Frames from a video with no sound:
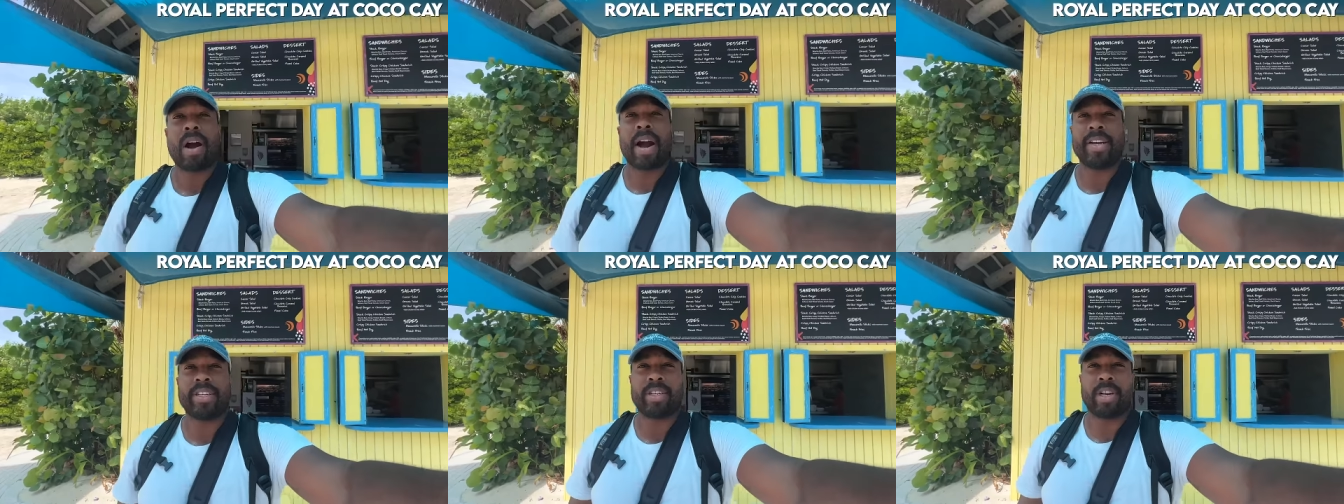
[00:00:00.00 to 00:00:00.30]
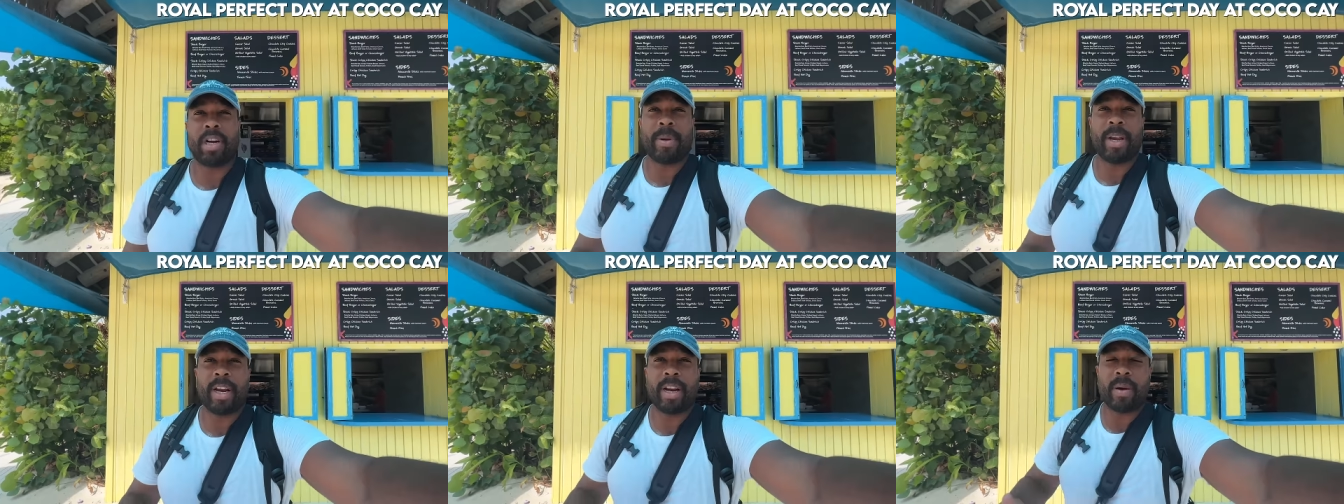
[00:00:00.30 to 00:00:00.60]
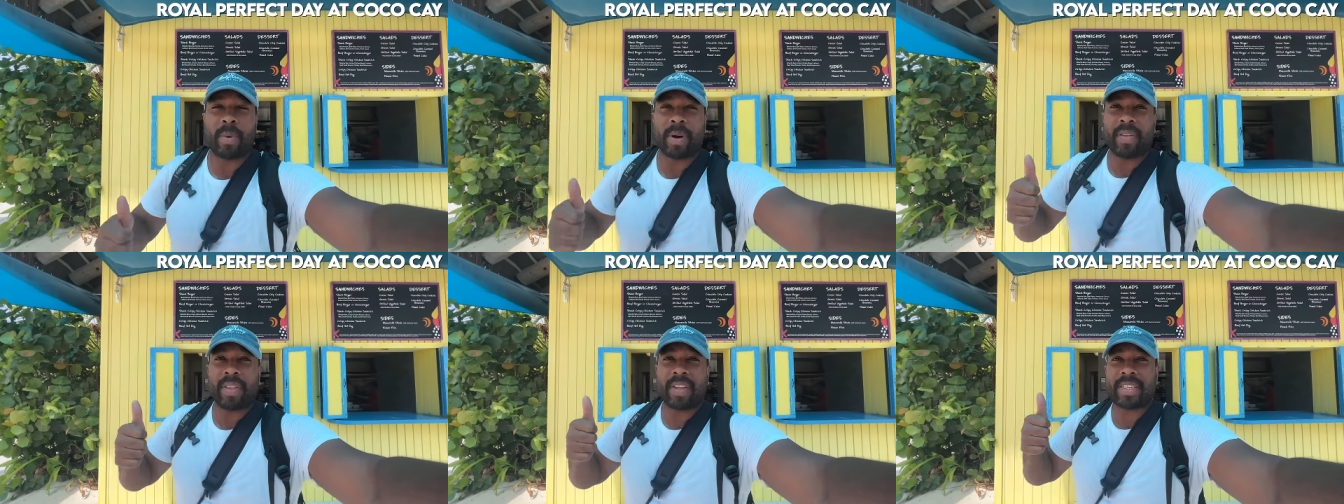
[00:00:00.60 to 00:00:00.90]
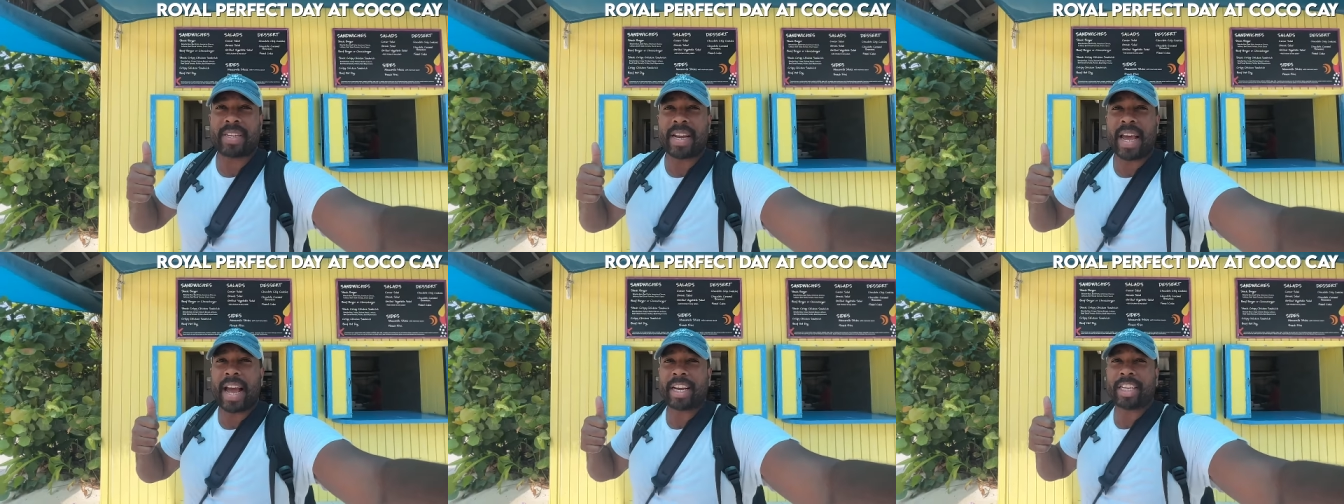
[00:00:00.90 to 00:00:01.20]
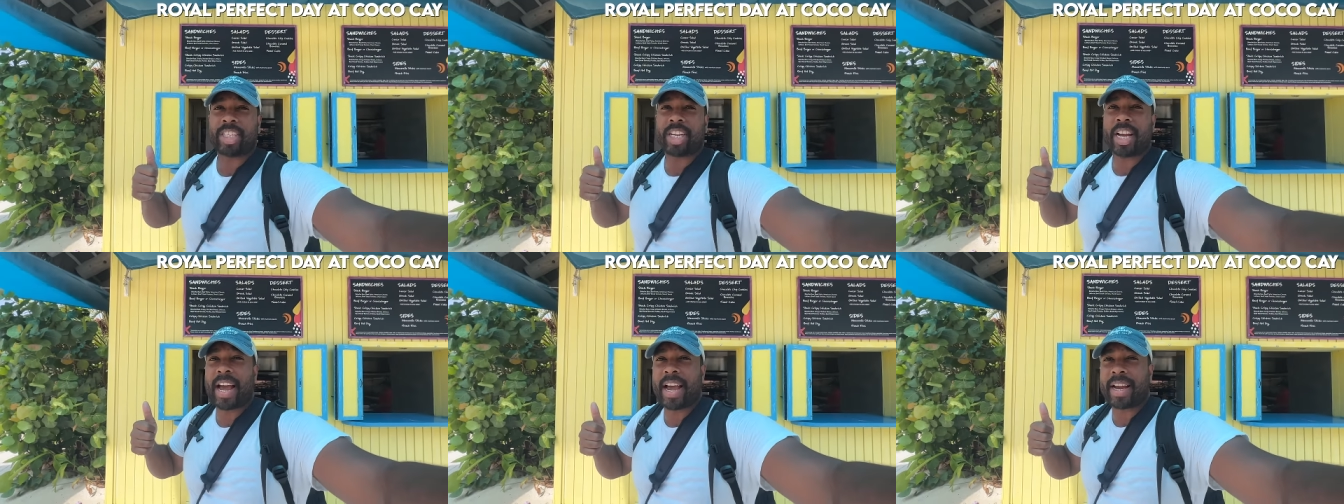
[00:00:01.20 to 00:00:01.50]
right, so I'm here at one of the
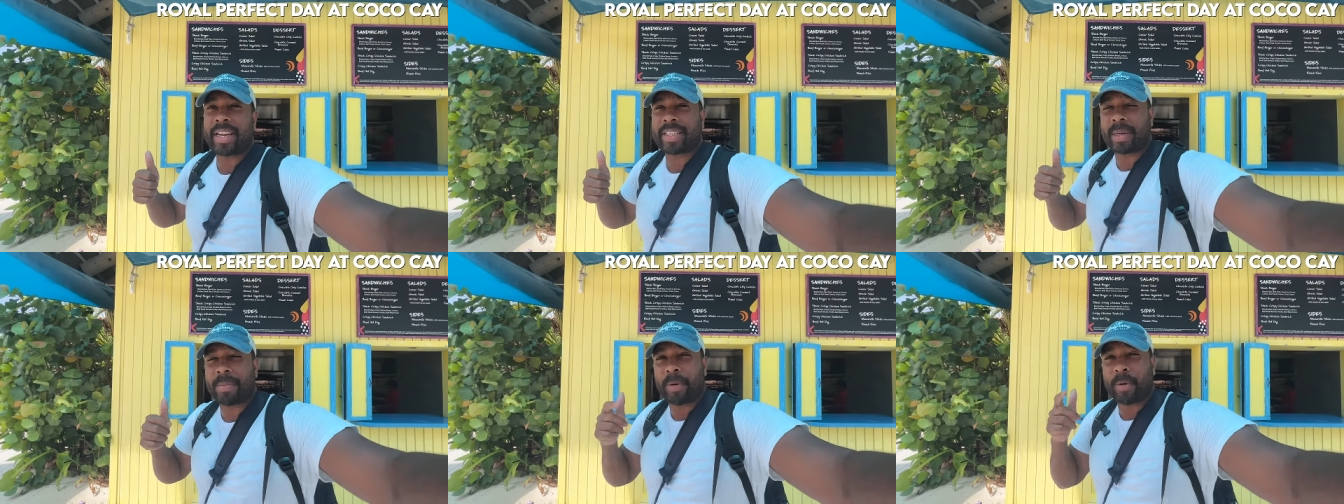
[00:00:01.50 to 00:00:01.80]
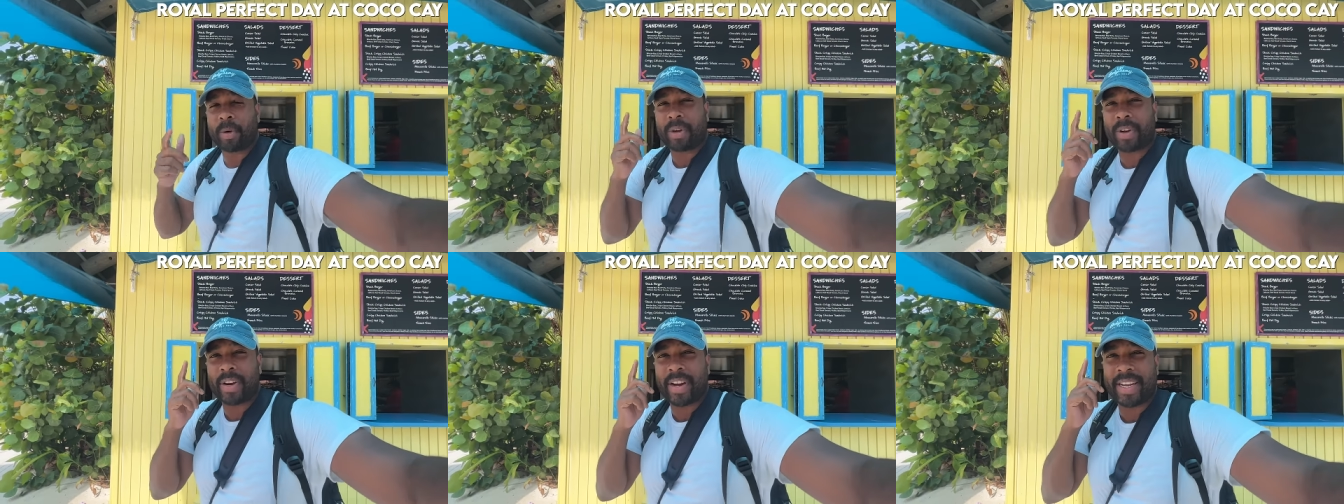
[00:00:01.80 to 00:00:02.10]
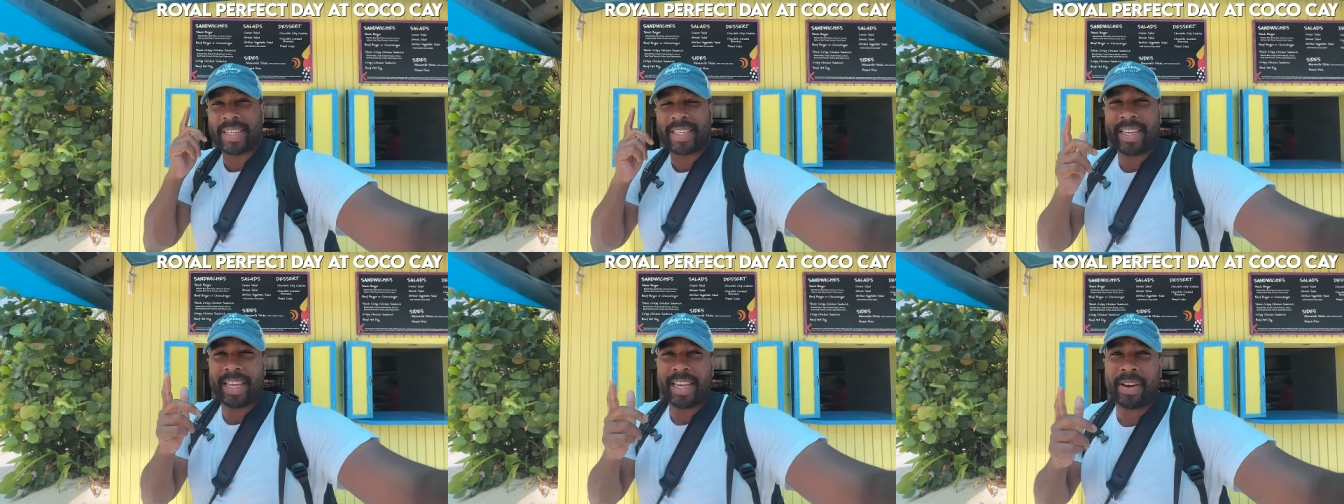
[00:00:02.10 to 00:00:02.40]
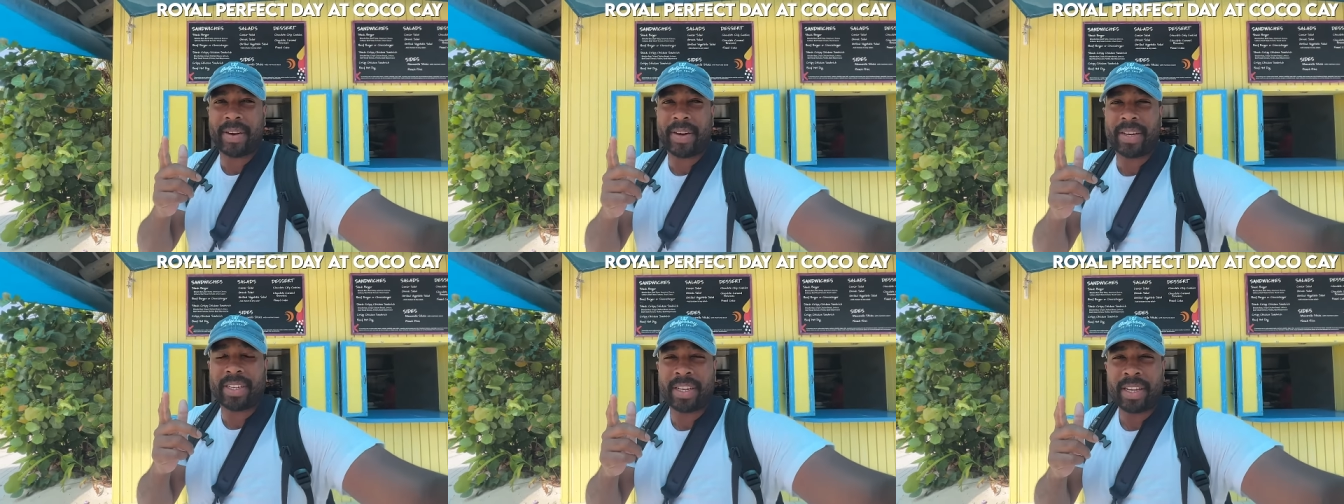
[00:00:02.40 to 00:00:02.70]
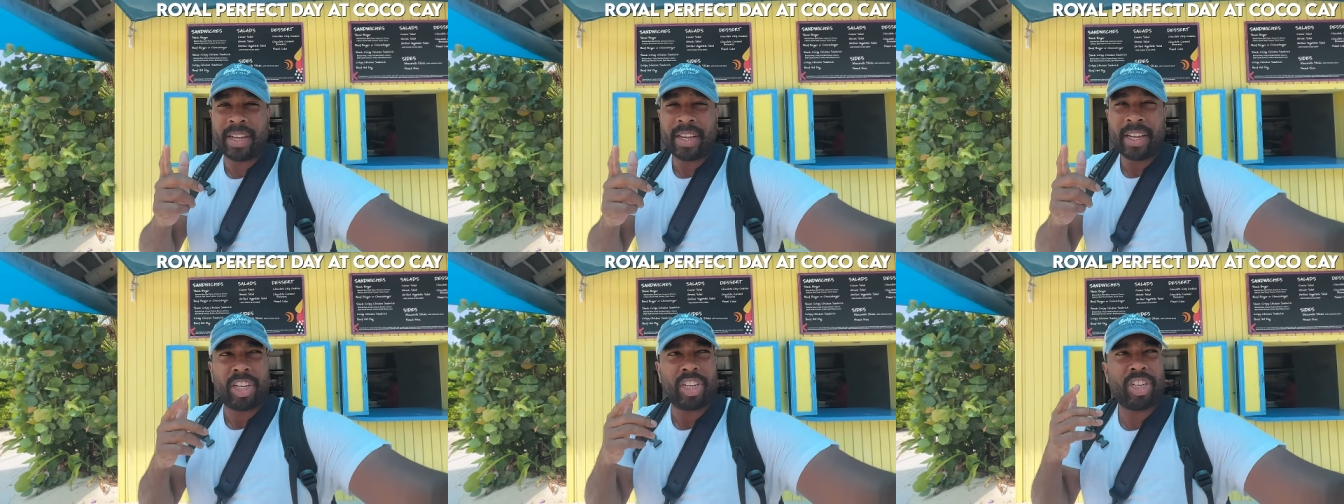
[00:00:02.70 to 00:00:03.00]
snack shacks. I'm ordering a secret
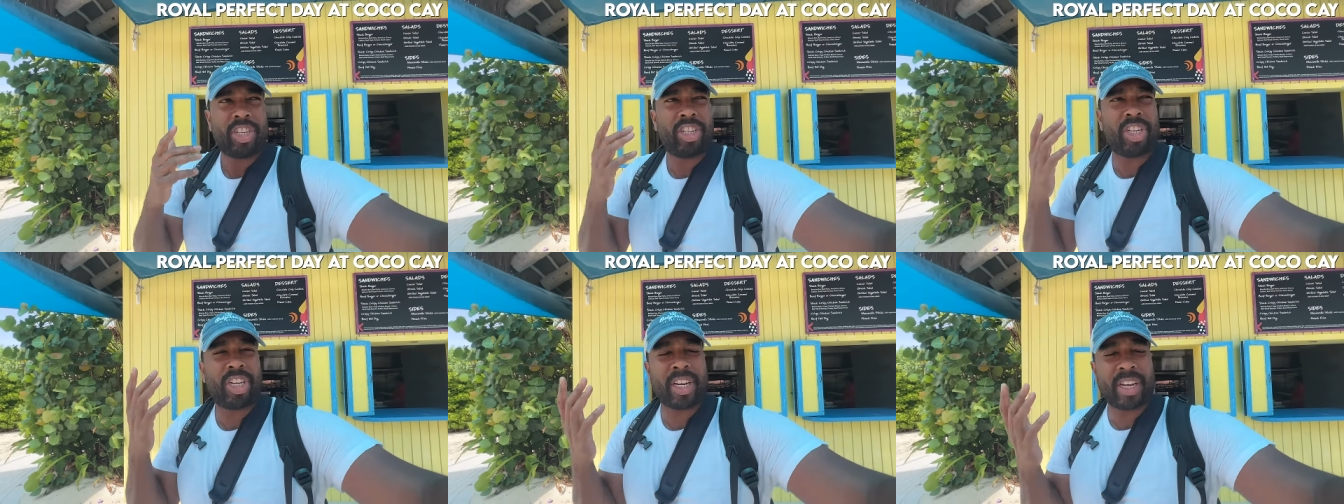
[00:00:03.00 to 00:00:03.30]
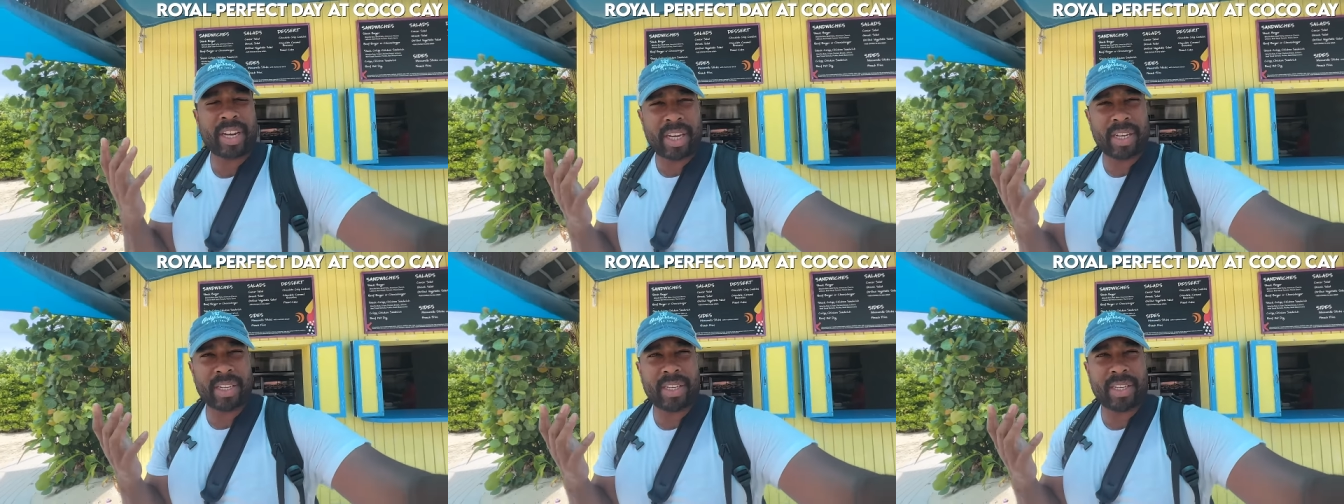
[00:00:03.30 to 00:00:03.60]
chicken